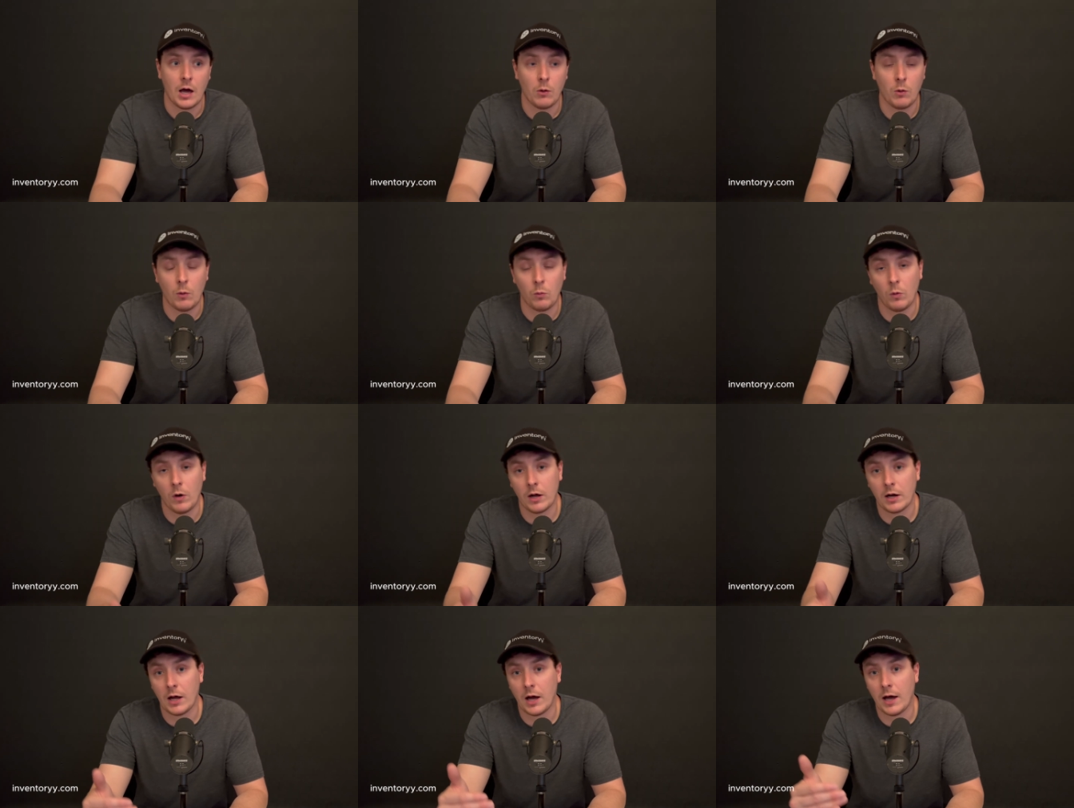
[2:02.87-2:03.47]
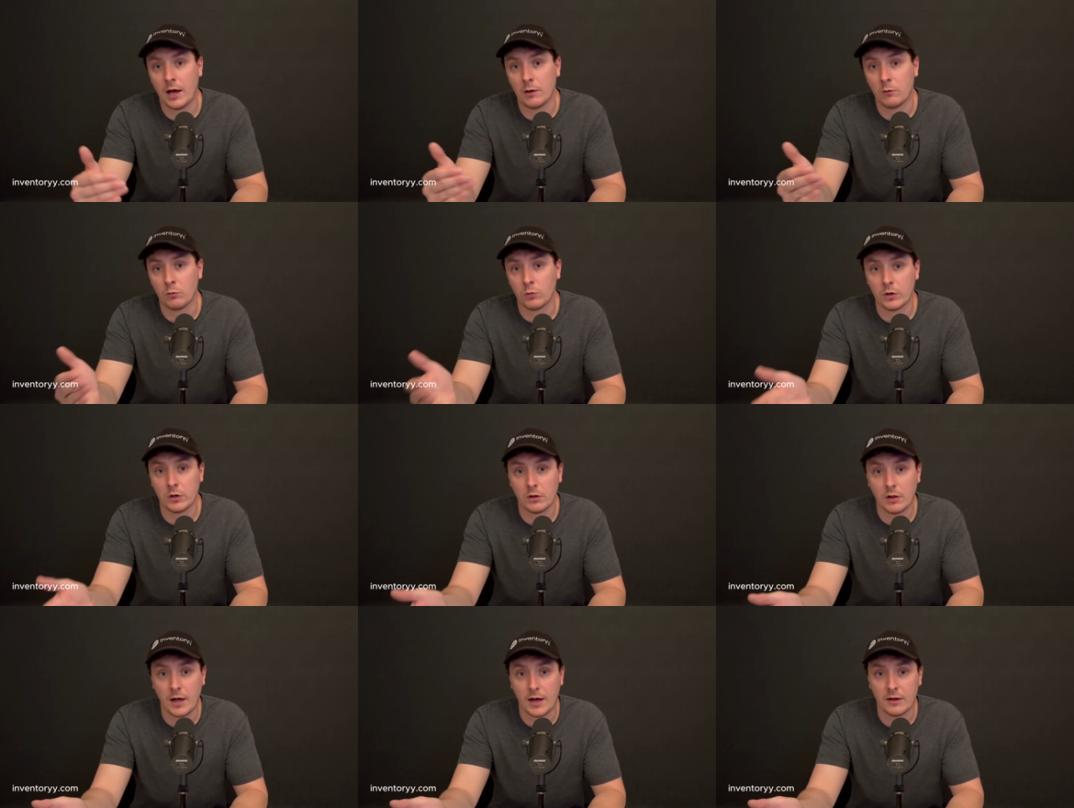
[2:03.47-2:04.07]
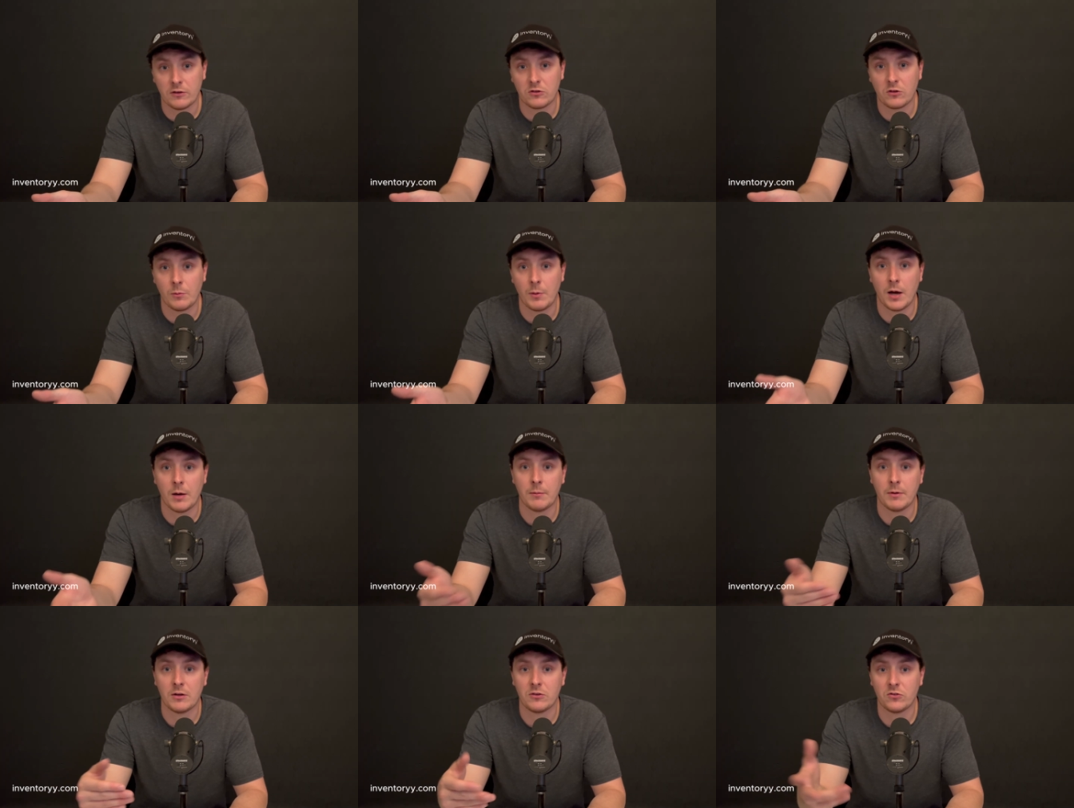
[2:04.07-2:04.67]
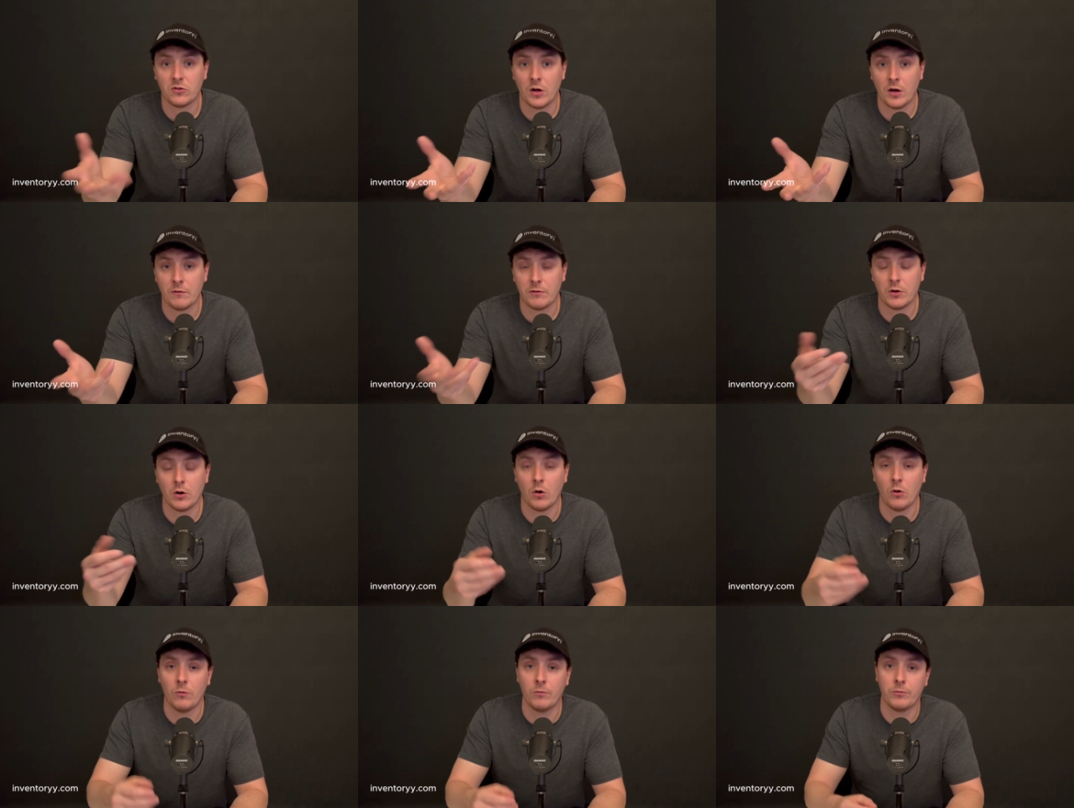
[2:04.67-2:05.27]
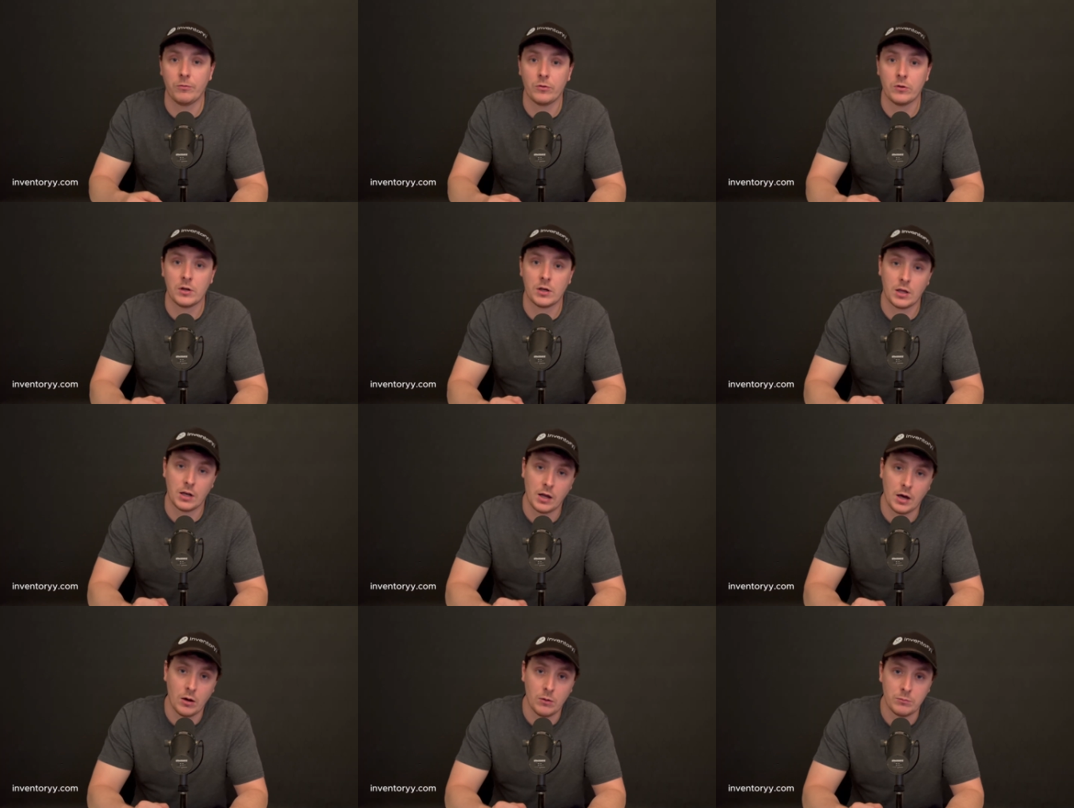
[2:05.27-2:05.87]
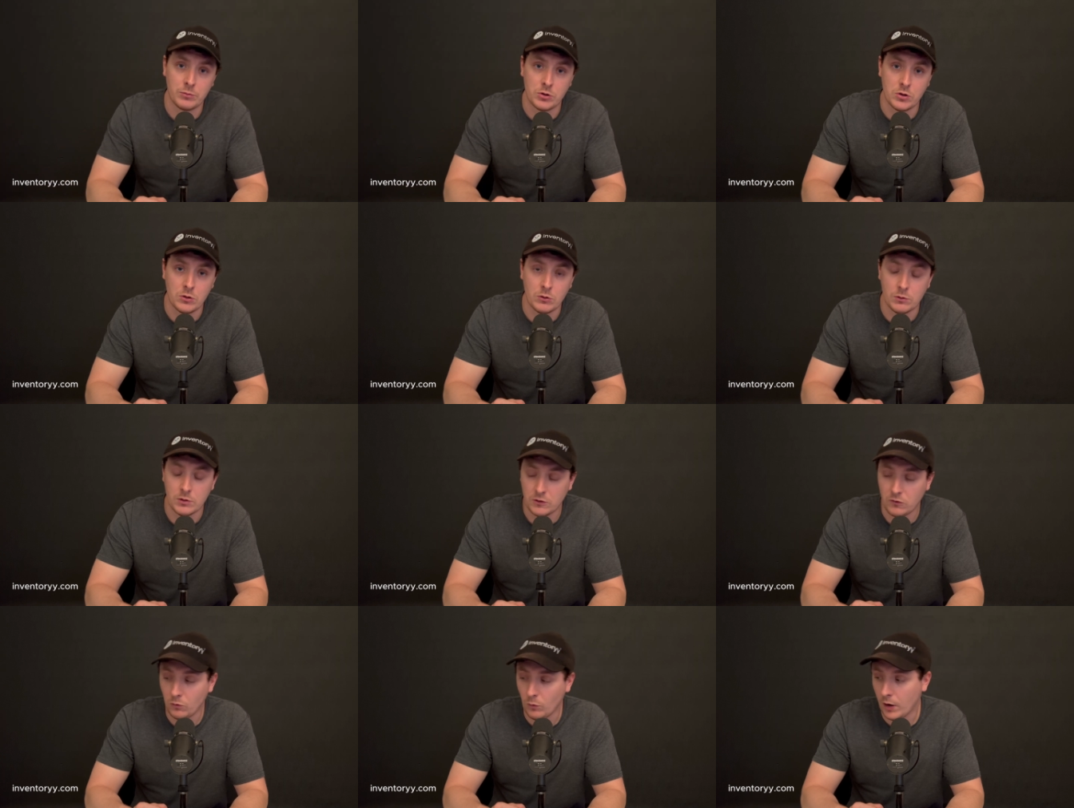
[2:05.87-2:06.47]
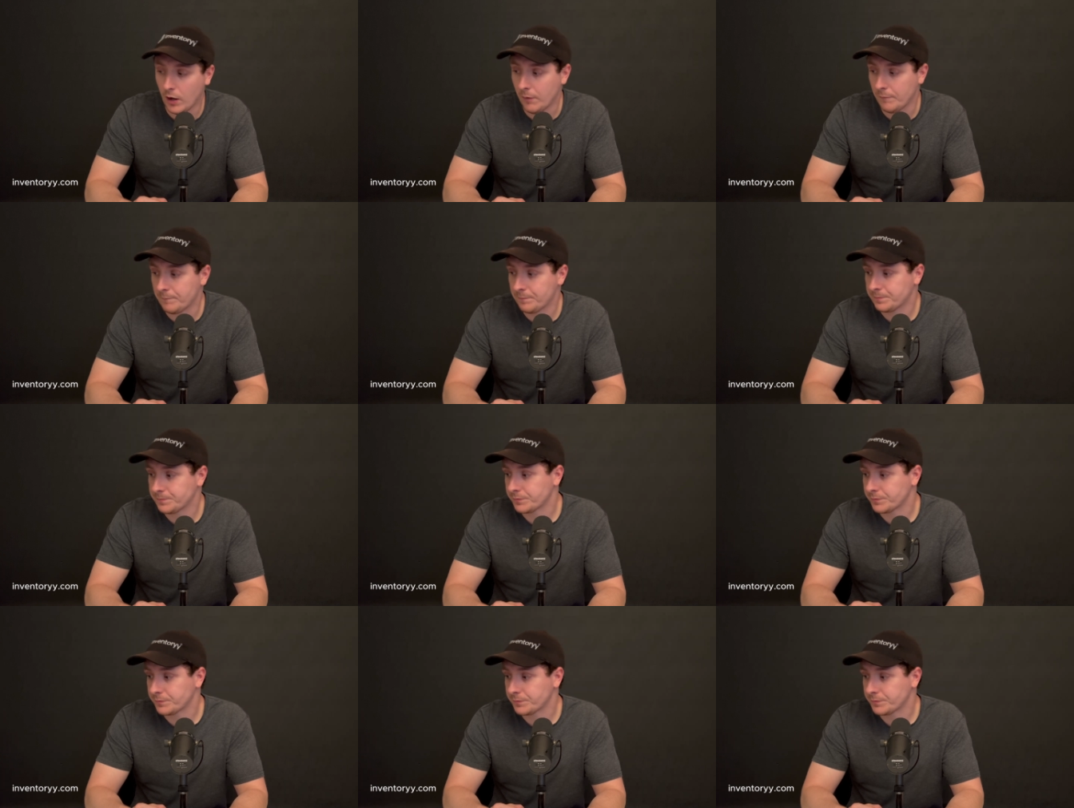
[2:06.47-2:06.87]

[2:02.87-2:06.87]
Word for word: what I realized about myself, and hopefully can help you as well.